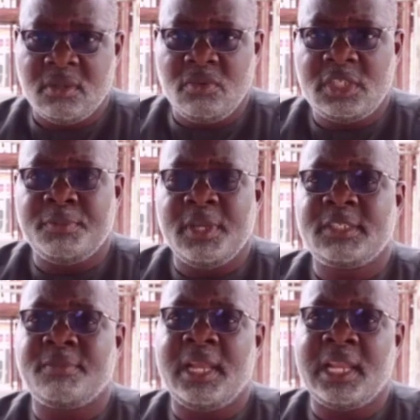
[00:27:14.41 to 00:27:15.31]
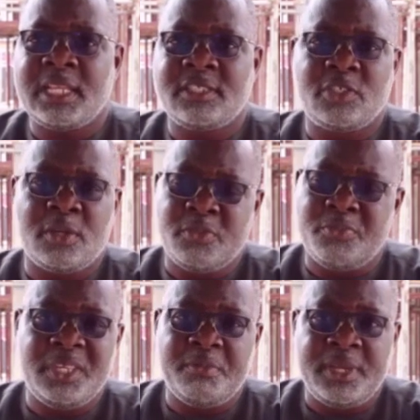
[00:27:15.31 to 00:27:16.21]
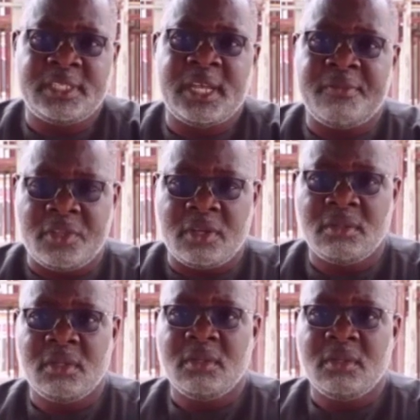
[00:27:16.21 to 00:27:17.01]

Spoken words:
which makes my last job to be the best I've done,